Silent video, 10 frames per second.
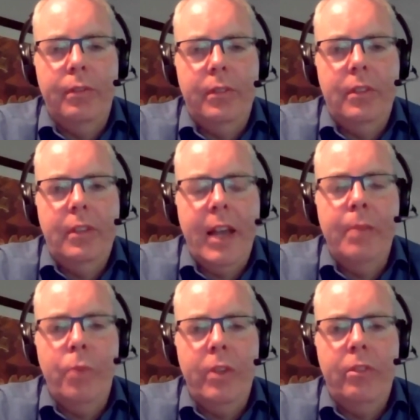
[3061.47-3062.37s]
of
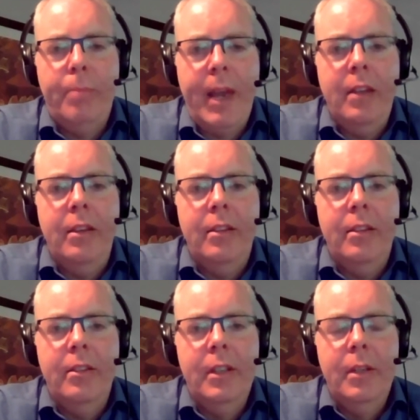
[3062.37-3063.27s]
time we spend,